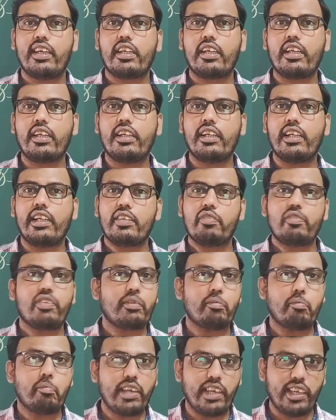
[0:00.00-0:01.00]
in
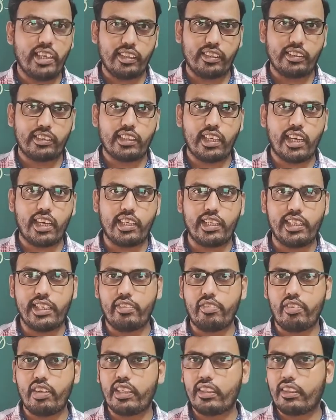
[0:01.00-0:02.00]
living beings or
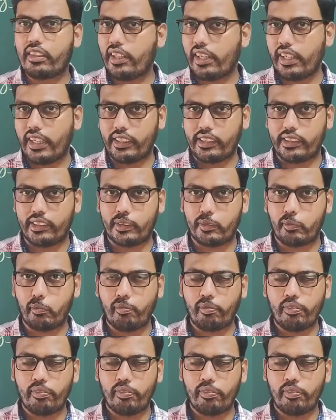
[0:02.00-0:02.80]
living things.